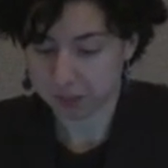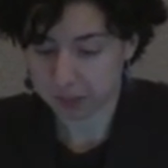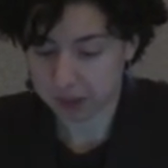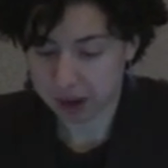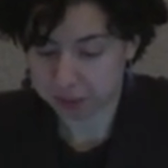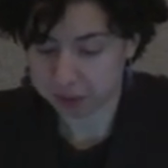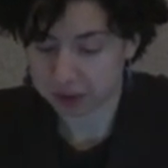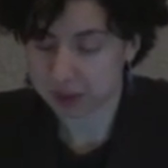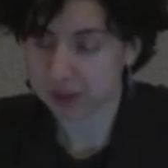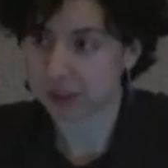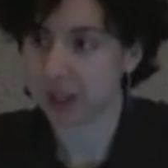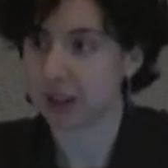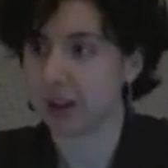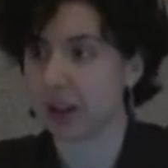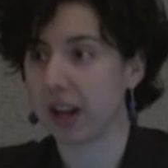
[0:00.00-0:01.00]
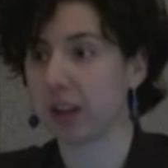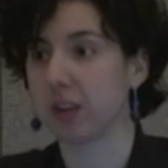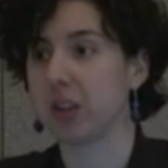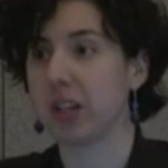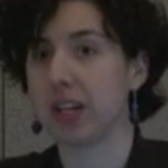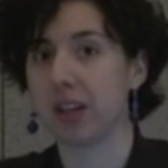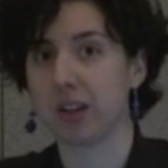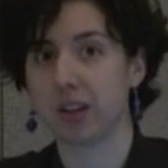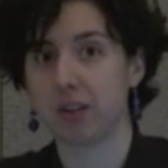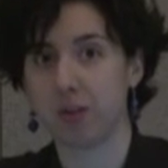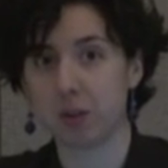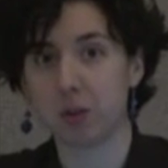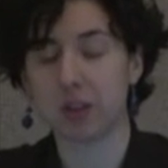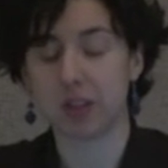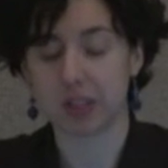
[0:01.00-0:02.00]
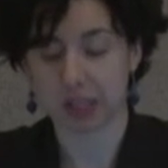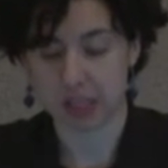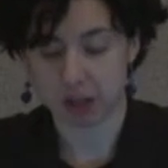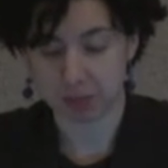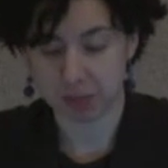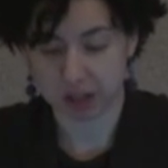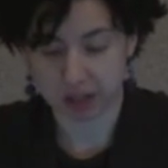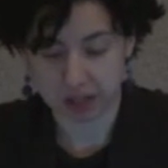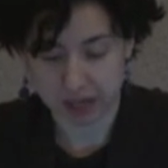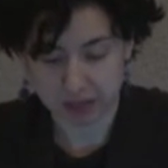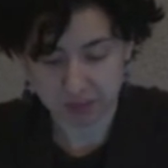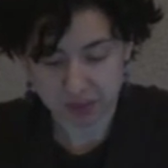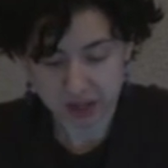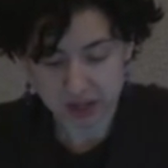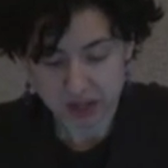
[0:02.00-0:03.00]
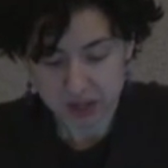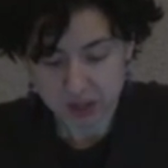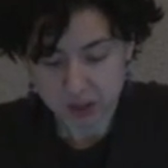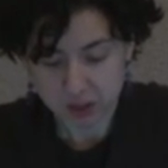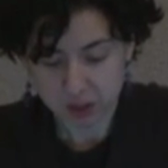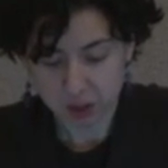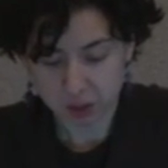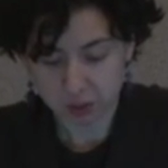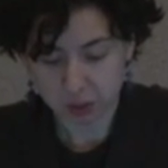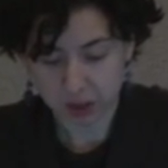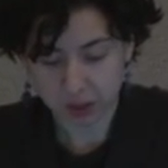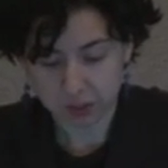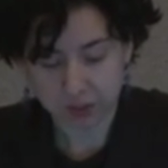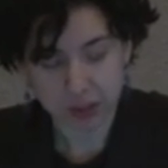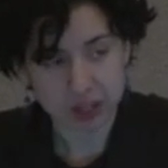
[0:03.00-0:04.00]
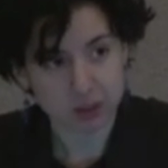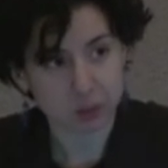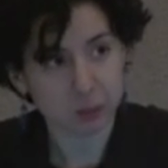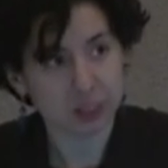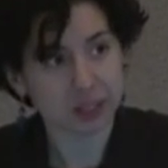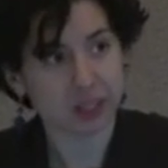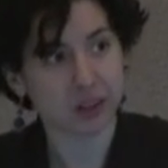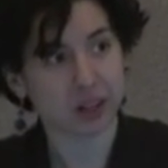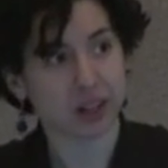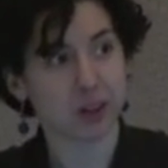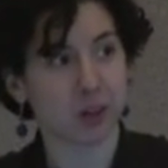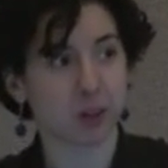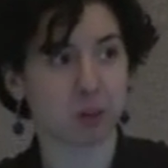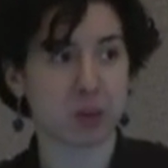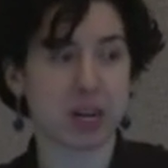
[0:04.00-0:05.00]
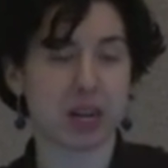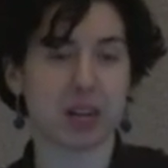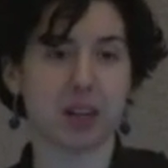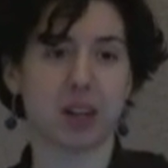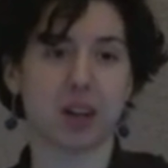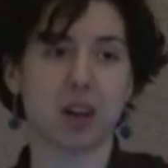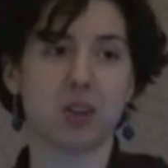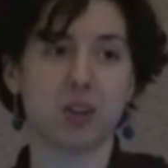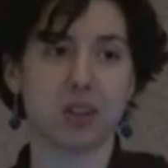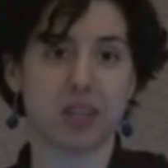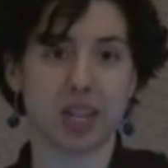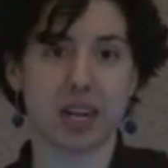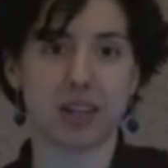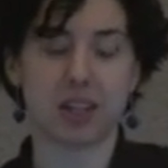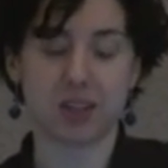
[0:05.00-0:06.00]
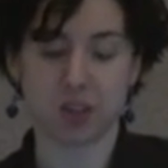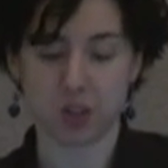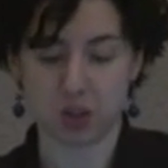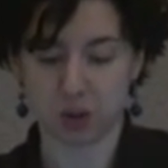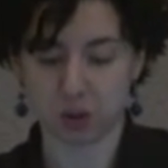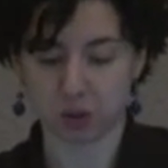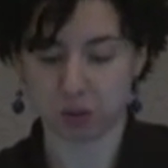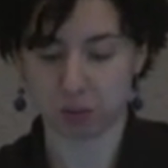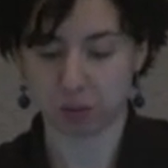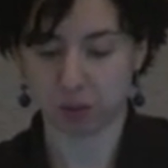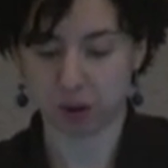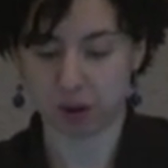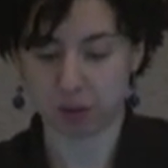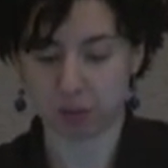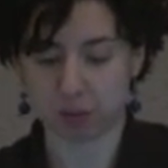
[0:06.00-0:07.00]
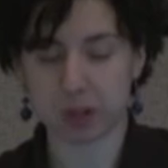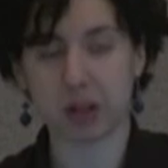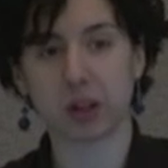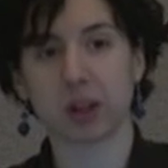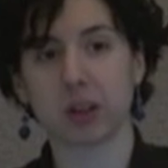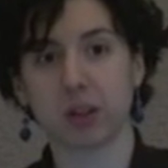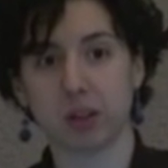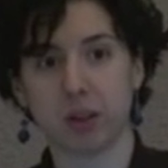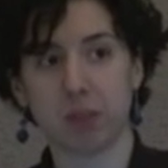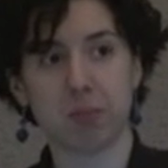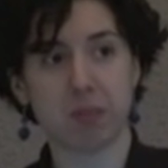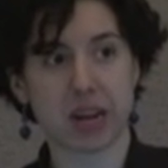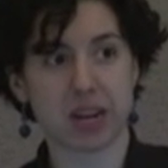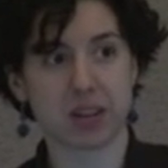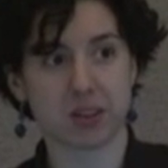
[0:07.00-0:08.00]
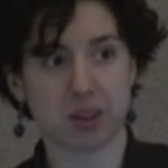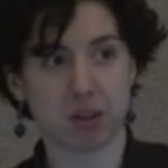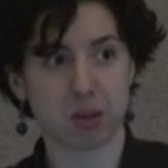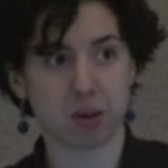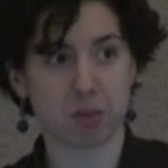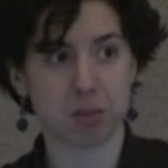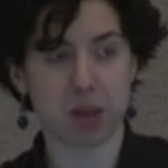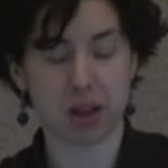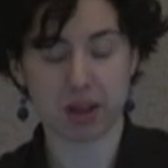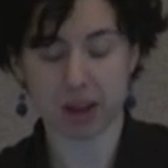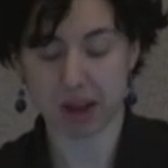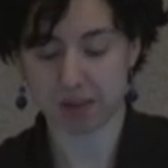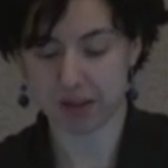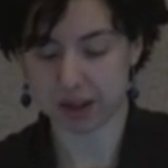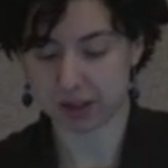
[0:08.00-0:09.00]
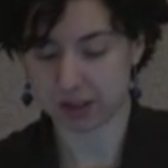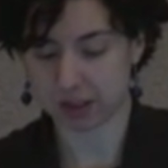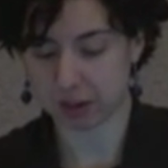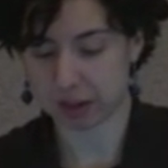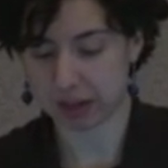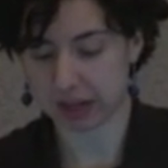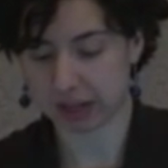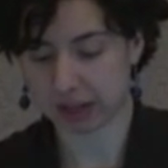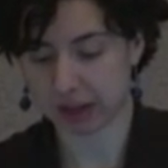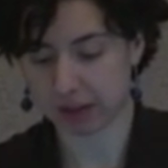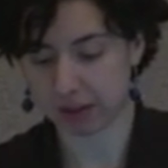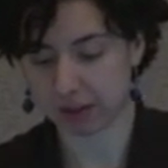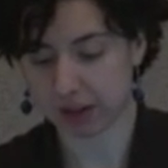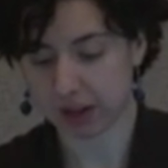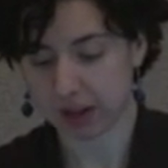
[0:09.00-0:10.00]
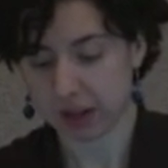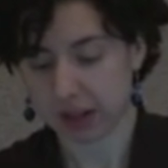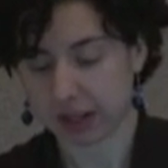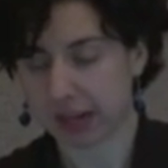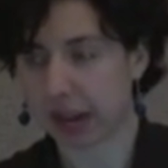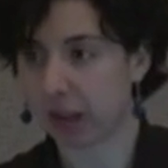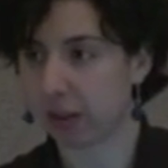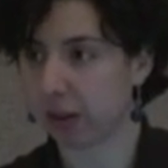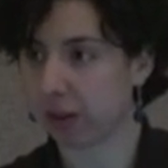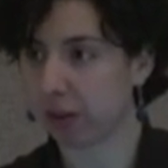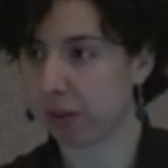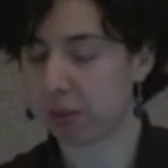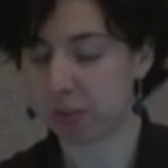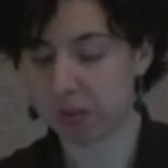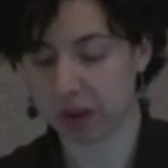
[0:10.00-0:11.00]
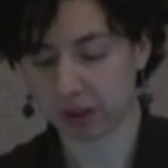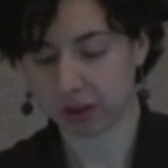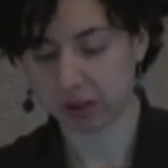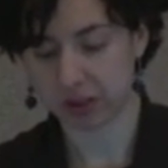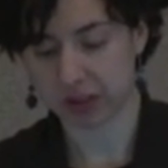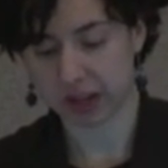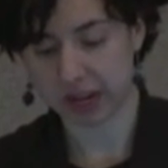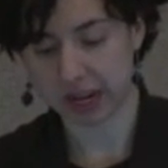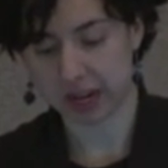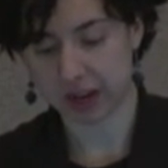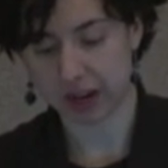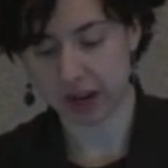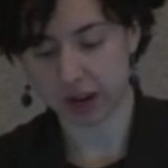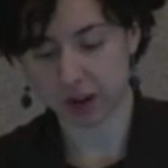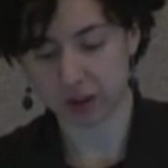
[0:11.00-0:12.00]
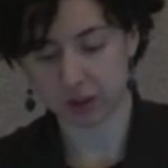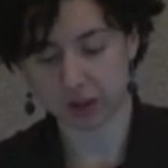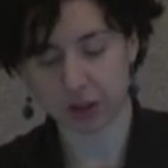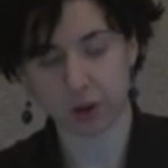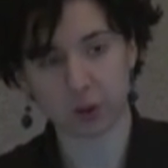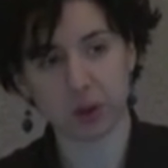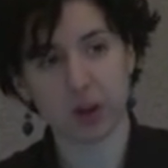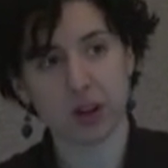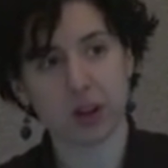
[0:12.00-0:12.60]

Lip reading: efforts in energy and food sustainability. So it's really critical that we understand these issues from an empirical base and the evidence that we can gather from empirical study, and also